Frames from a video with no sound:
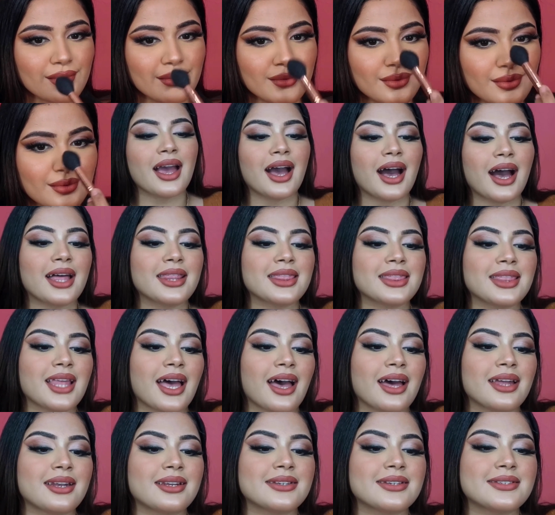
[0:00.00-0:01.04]
And
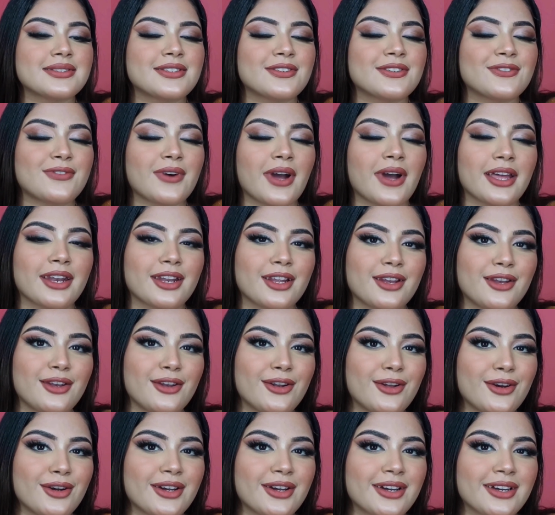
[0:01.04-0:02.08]
that is the final
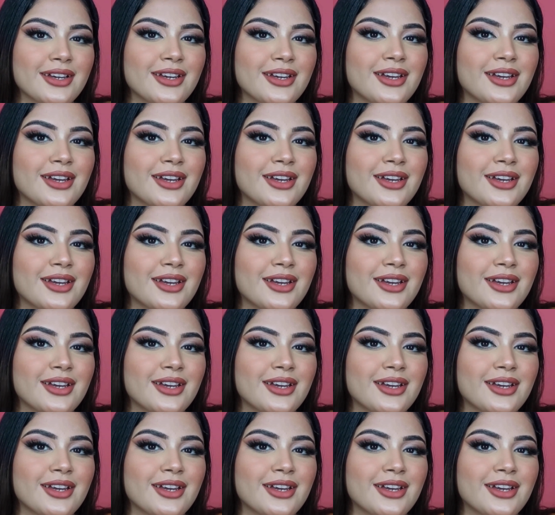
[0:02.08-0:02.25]
look.